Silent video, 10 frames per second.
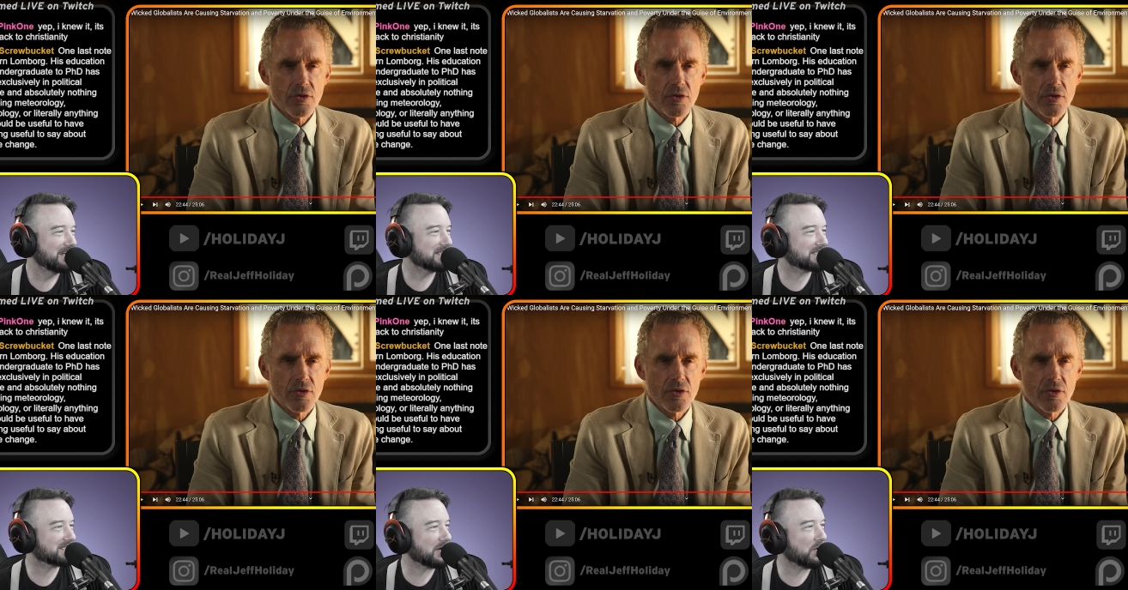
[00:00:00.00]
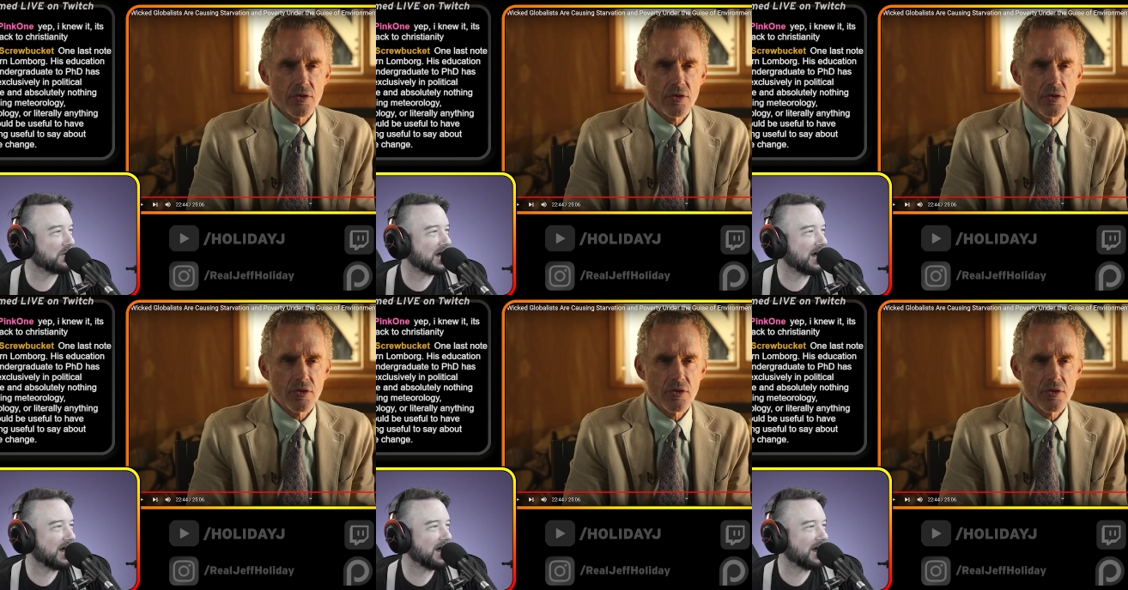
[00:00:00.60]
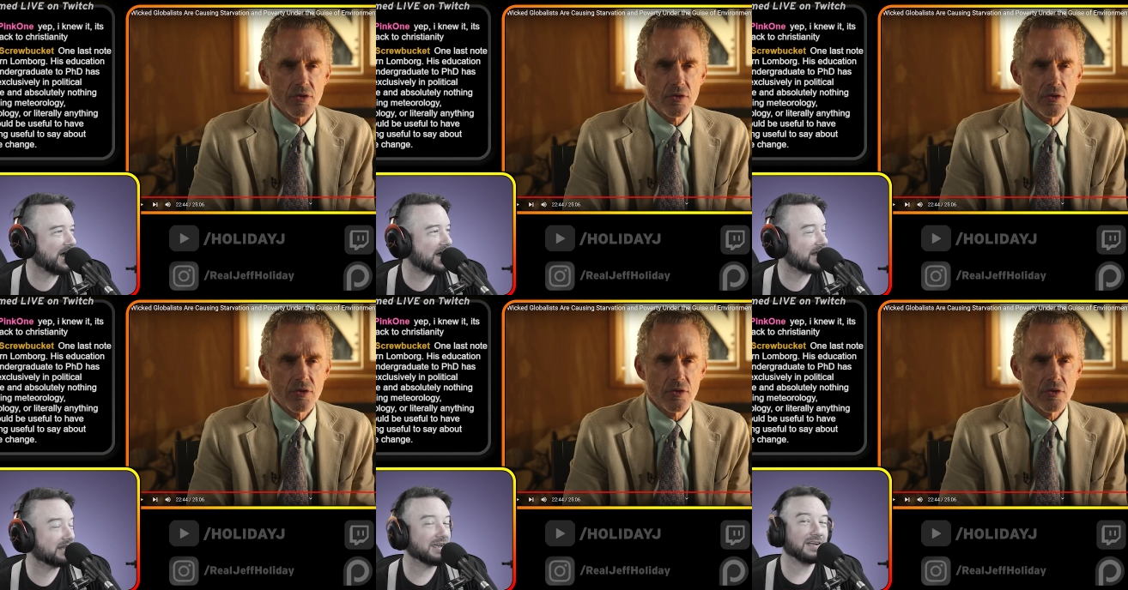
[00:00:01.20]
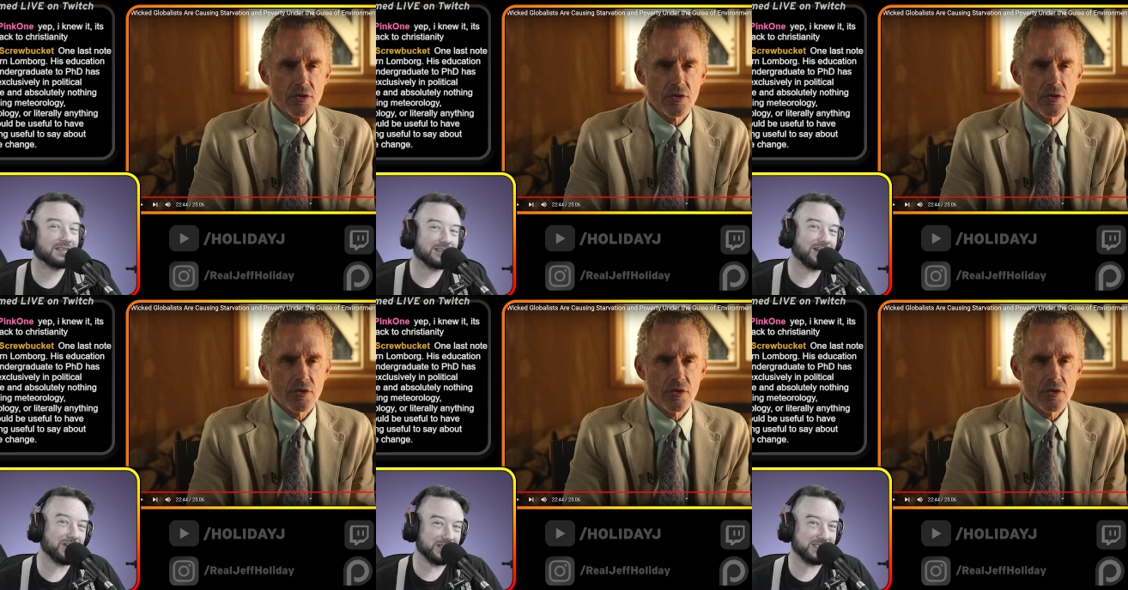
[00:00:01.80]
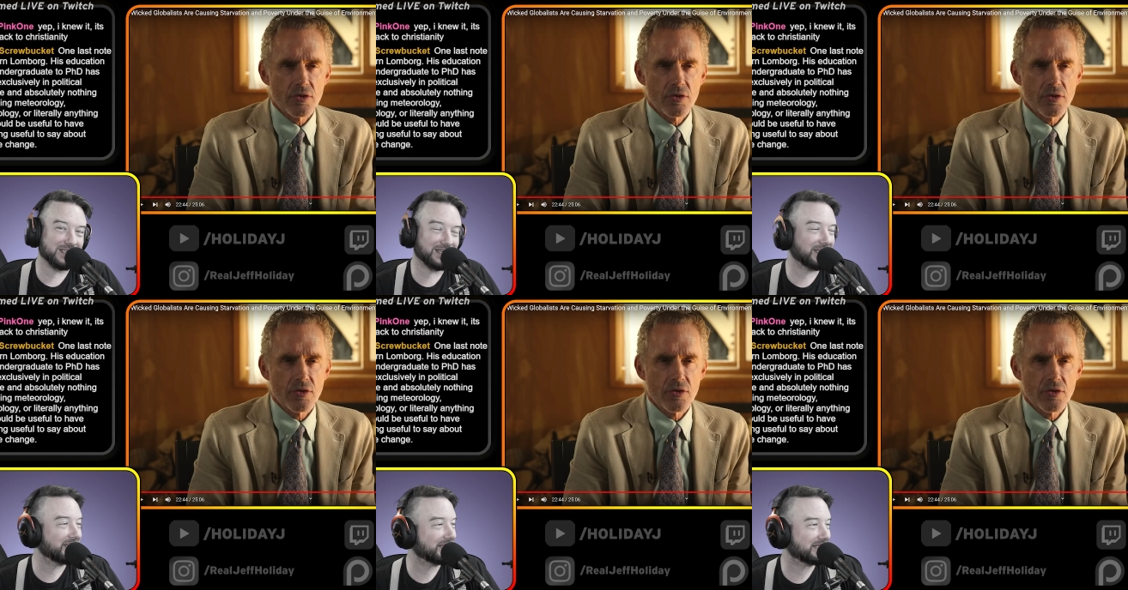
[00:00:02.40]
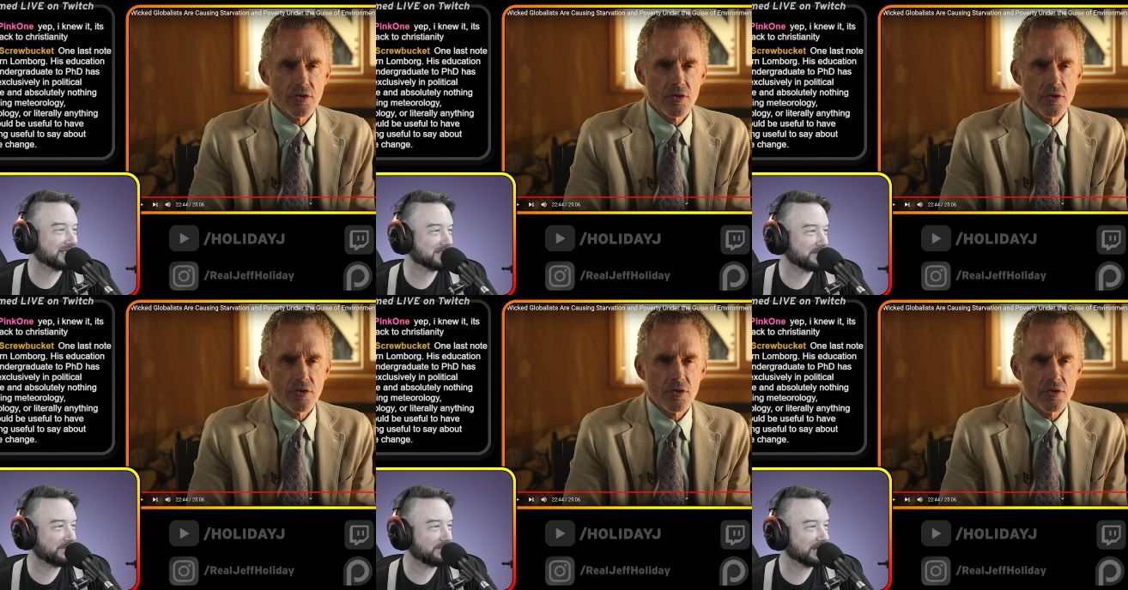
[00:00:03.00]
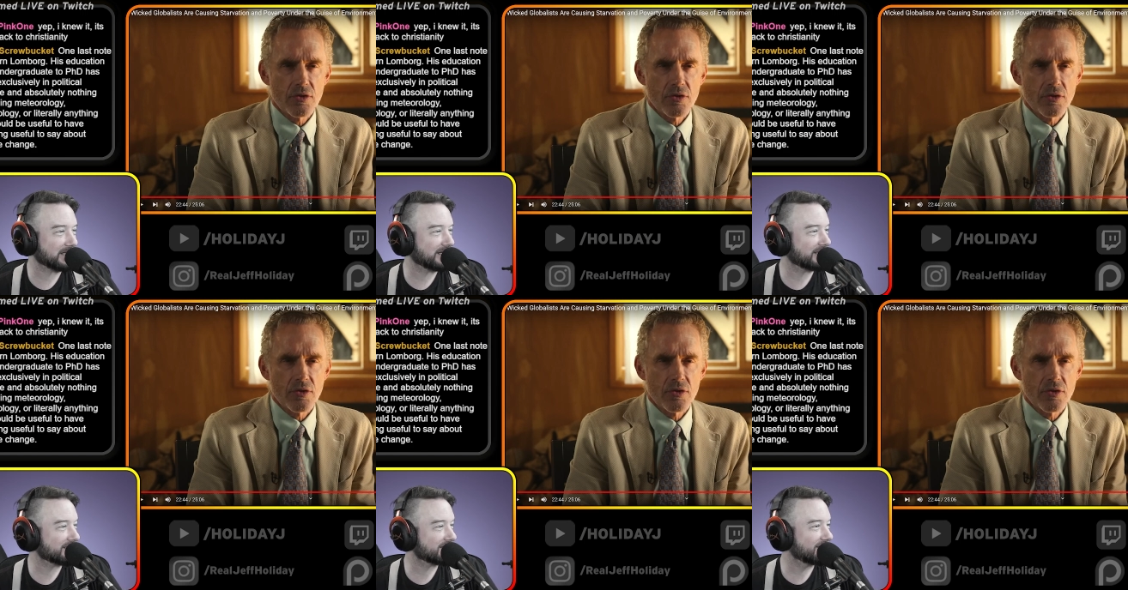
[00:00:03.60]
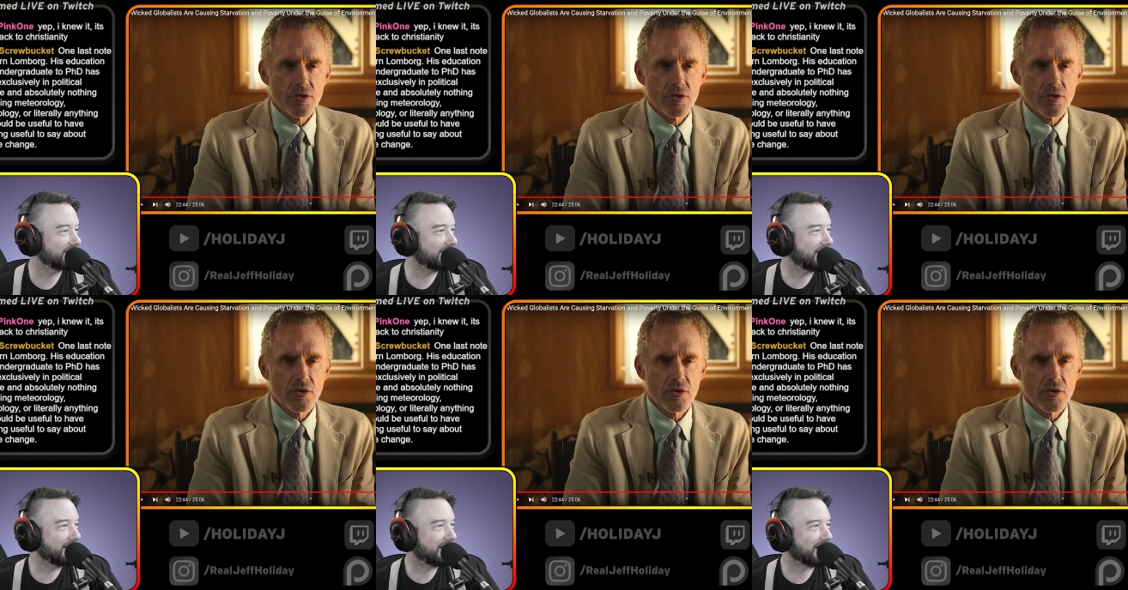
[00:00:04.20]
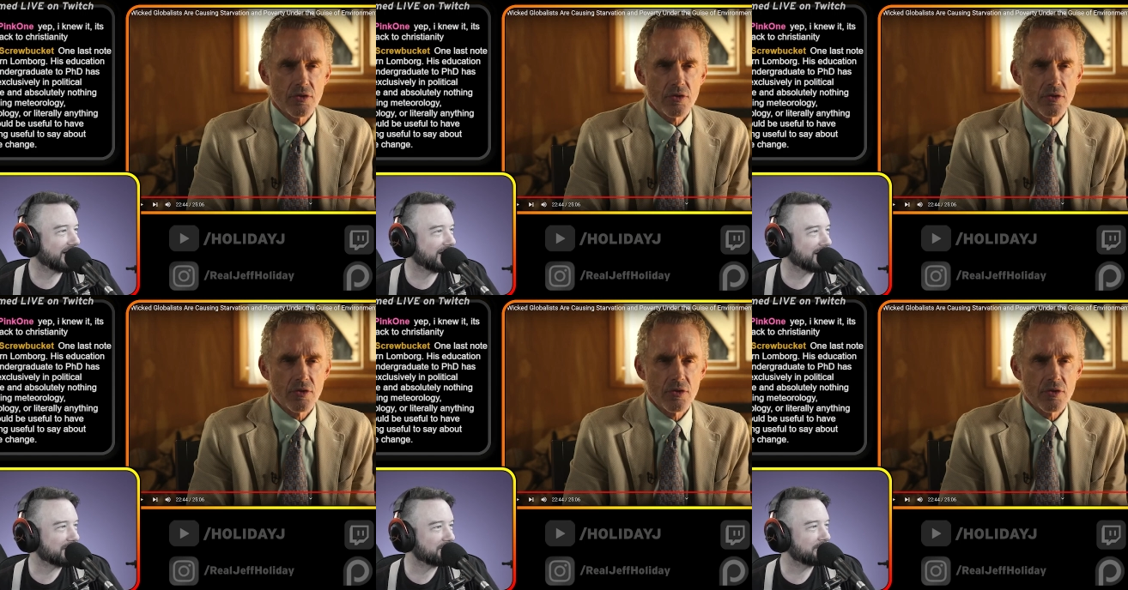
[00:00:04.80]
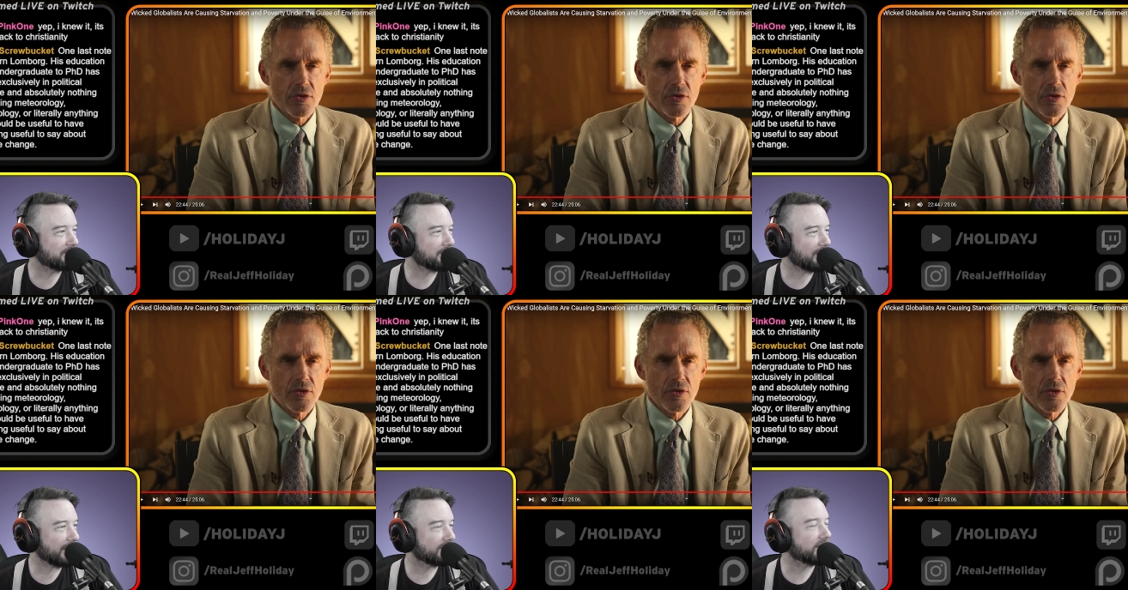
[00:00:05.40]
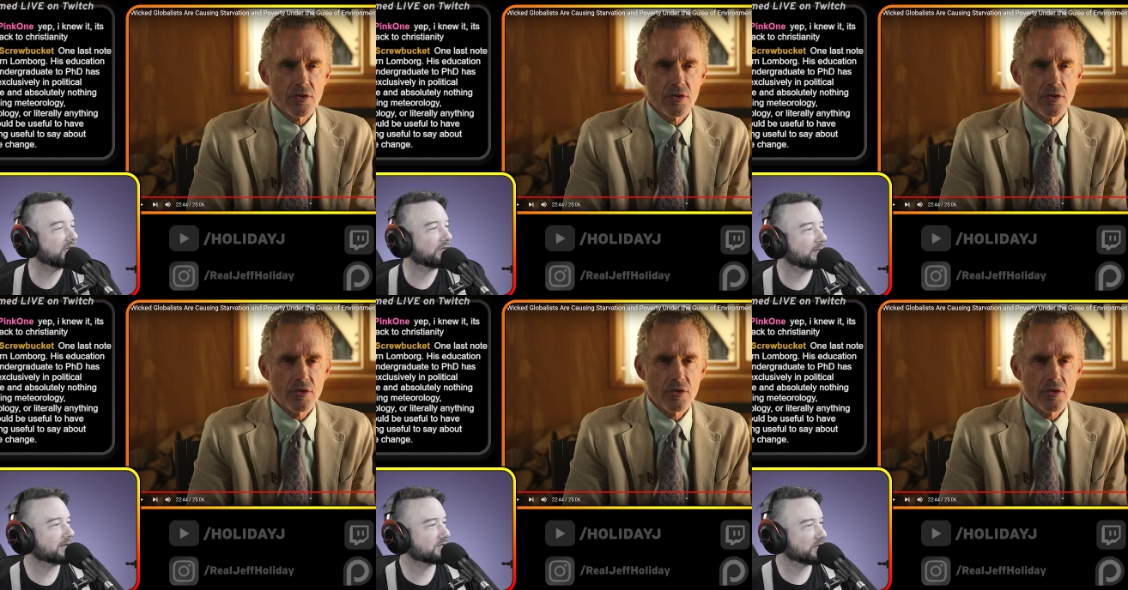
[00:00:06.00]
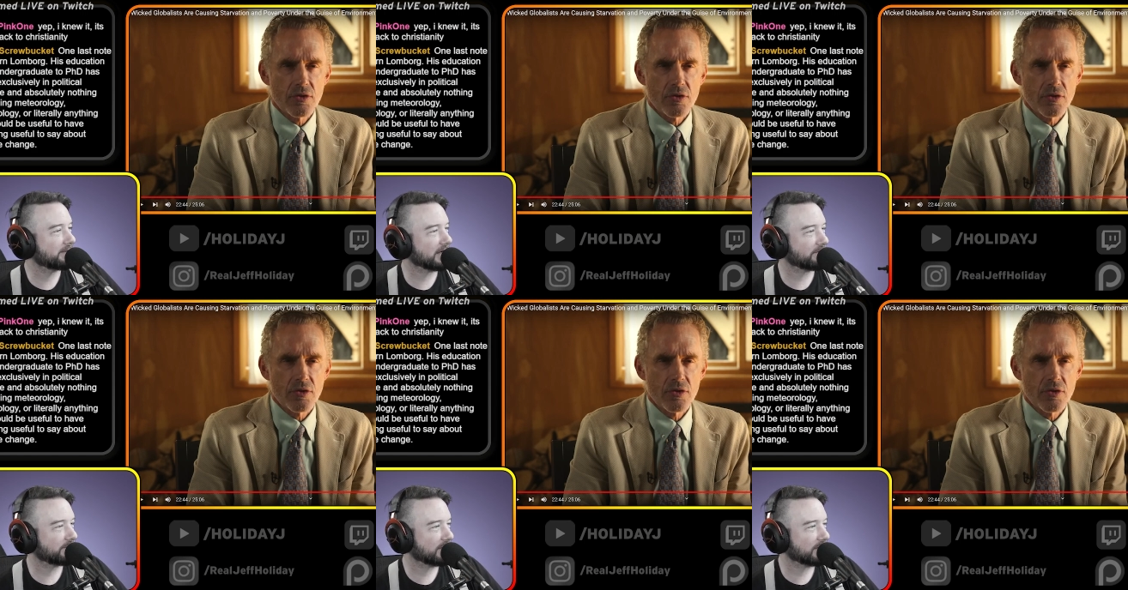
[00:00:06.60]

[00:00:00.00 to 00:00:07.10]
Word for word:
Speaker 1: So uh, yeah, honestly, he can kiss my fucking ass. Um, thank you very much, Screwbucket, for